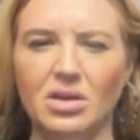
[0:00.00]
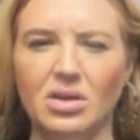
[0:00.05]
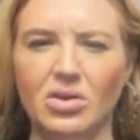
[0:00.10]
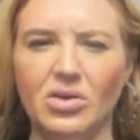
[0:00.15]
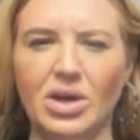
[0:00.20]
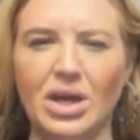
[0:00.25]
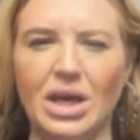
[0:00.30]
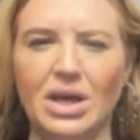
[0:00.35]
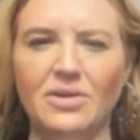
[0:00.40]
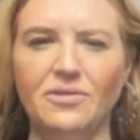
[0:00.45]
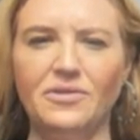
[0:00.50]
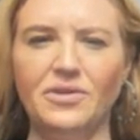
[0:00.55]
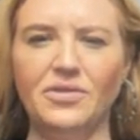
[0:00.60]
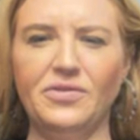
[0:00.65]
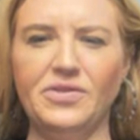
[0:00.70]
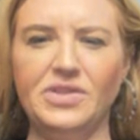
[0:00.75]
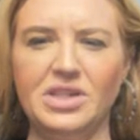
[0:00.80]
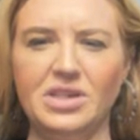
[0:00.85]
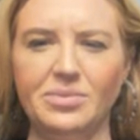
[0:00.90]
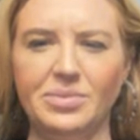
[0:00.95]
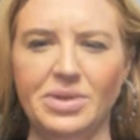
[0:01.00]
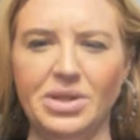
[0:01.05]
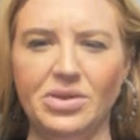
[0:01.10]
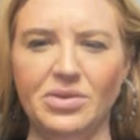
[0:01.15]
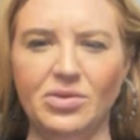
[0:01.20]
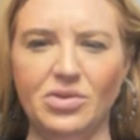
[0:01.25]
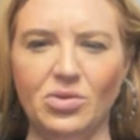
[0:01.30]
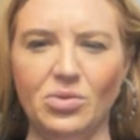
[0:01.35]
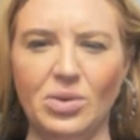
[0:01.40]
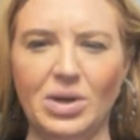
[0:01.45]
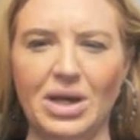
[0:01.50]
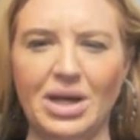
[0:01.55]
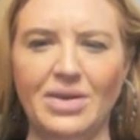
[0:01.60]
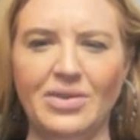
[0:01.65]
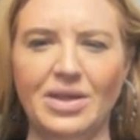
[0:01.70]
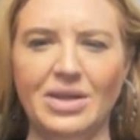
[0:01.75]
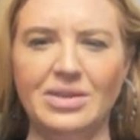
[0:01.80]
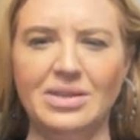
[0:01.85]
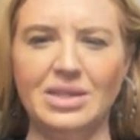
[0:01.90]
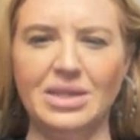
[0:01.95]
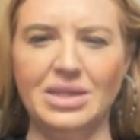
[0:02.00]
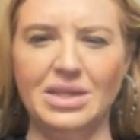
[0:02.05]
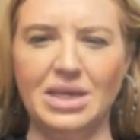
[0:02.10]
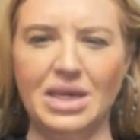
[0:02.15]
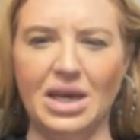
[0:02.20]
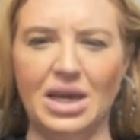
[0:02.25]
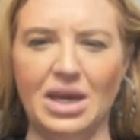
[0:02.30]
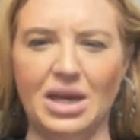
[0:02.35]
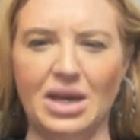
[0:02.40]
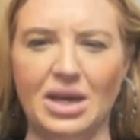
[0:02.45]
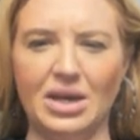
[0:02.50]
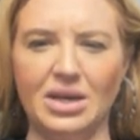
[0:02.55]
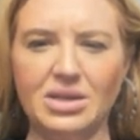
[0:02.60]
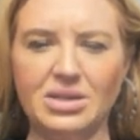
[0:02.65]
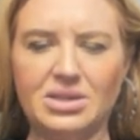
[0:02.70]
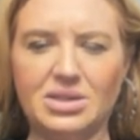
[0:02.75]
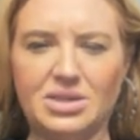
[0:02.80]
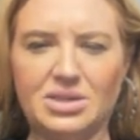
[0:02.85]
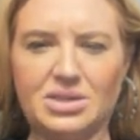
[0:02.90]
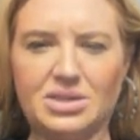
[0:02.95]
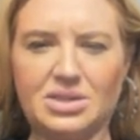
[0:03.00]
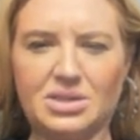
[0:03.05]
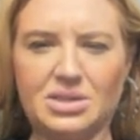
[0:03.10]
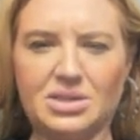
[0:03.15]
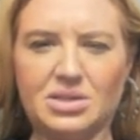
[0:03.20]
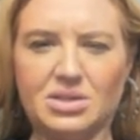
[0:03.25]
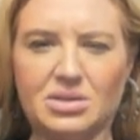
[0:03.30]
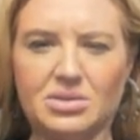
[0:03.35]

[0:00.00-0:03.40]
Okay, 15 minutes away, that's a yes.